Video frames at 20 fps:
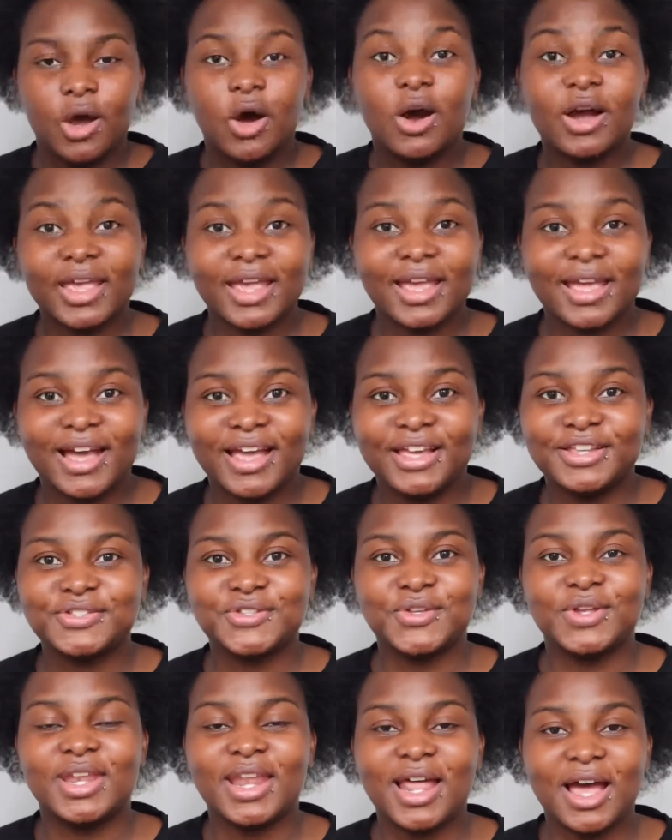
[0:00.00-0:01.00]
Okay guys,
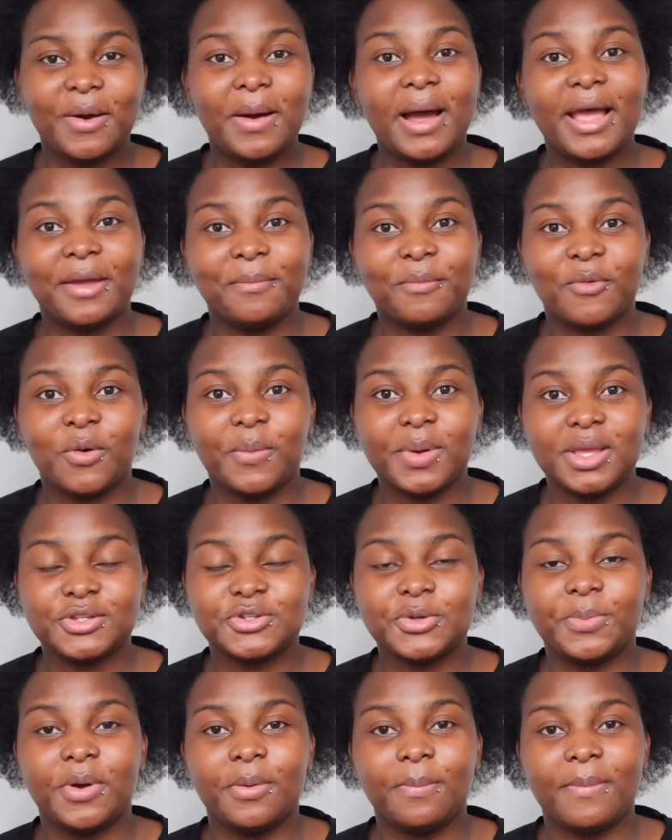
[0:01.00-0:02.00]
so now I am going
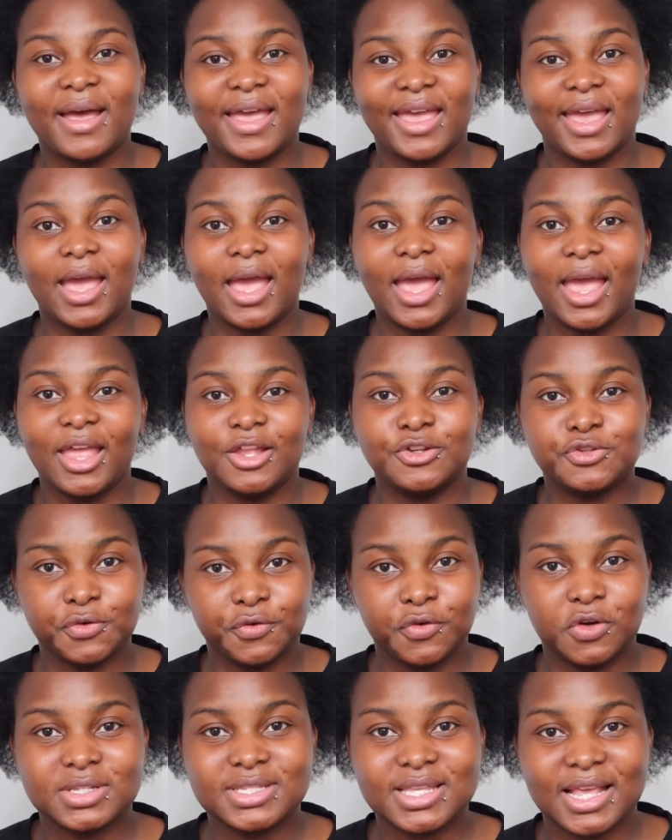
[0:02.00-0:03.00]
to put my hair into
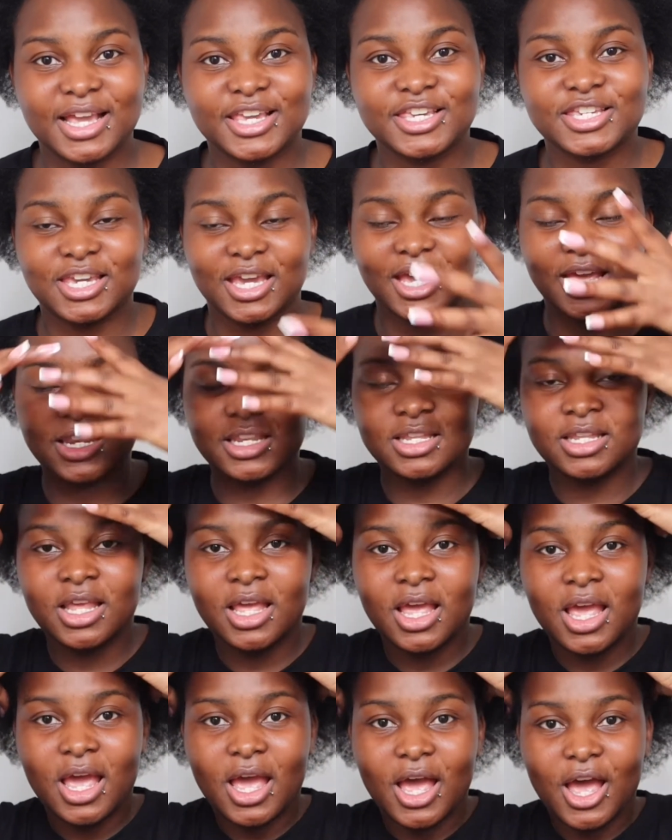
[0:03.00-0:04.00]
4 sections
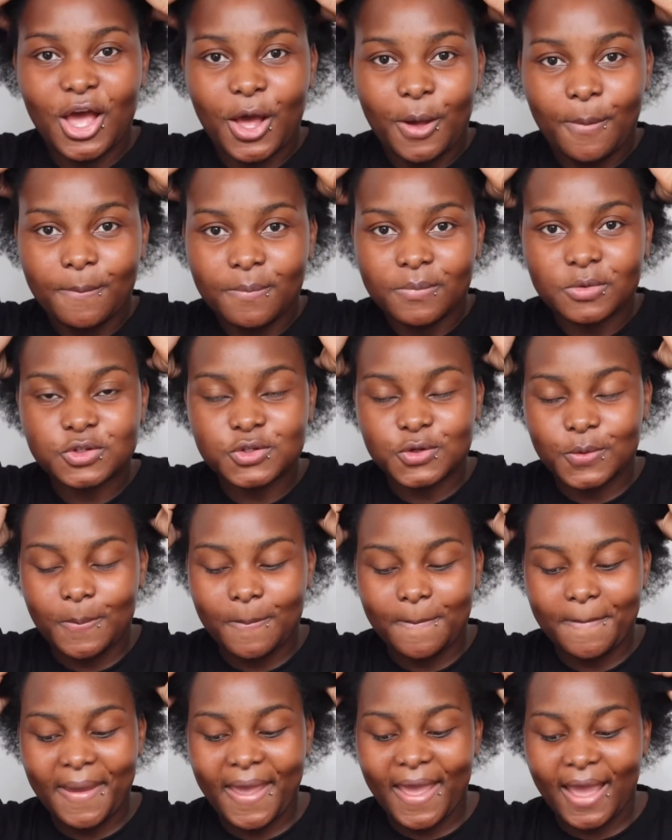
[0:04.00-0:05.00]
to
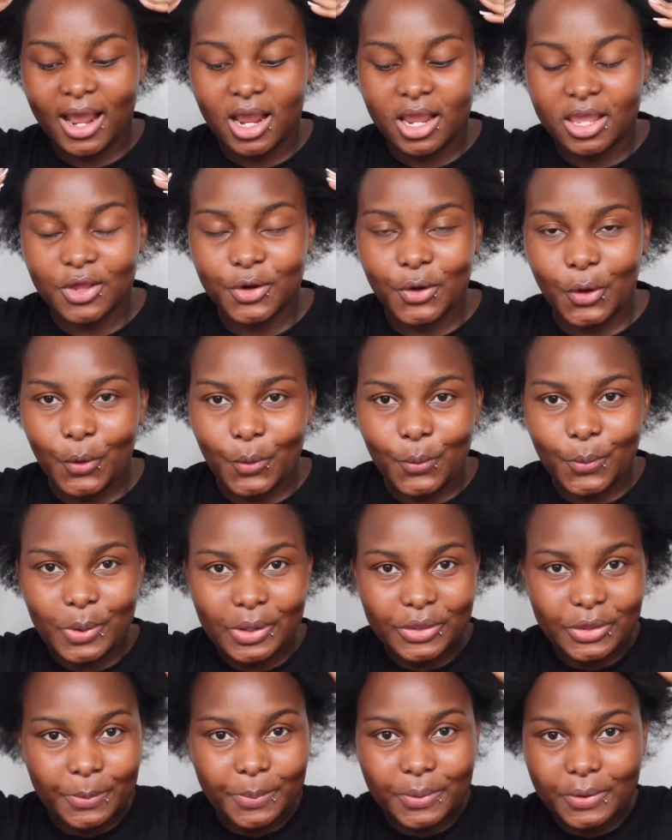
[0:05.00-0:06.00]
make
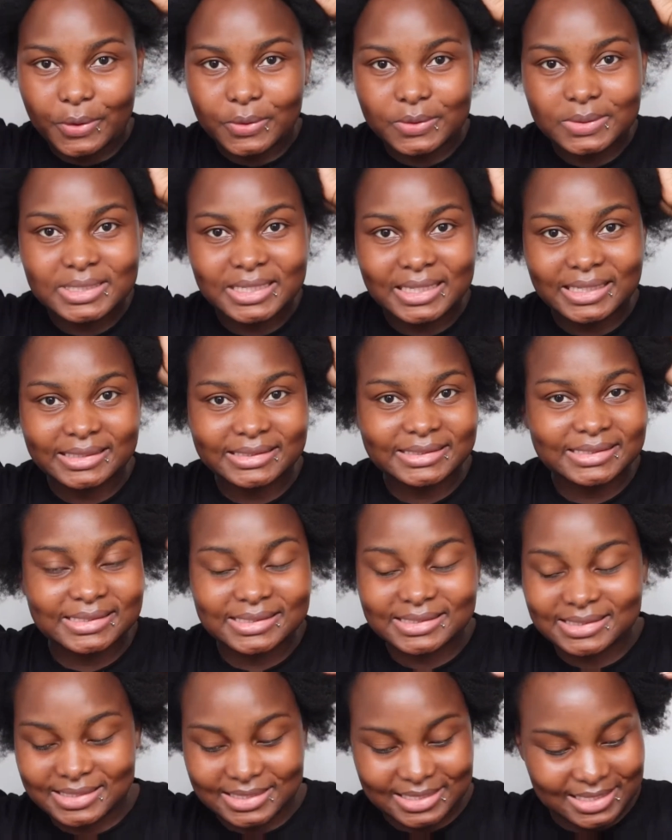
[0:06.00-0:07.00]
the
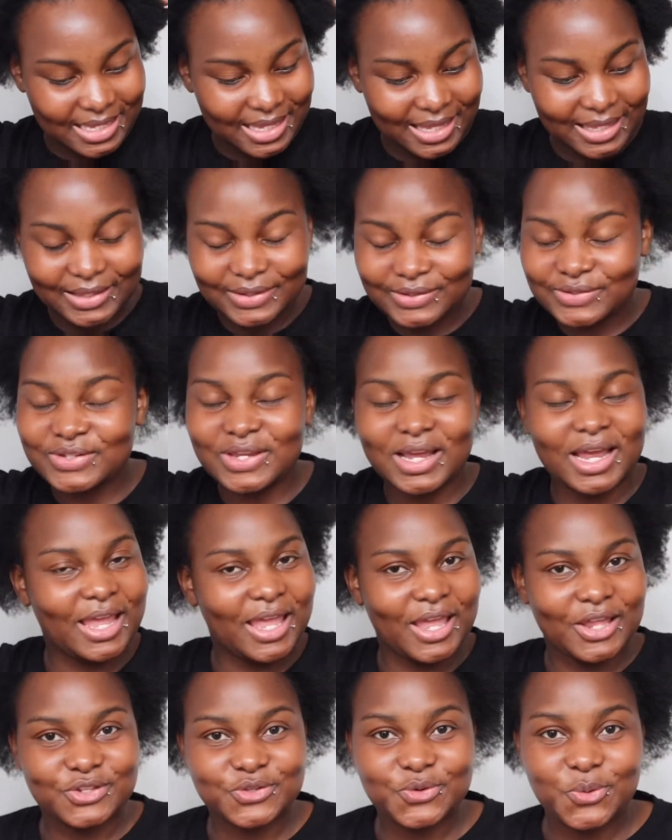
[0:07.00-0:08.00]
process easier
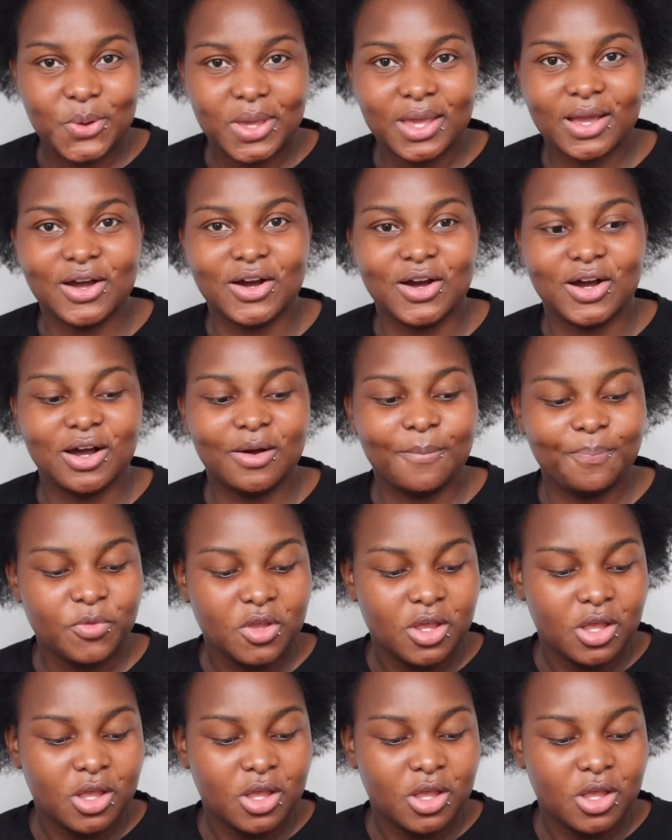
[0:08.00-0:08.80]
and quicker.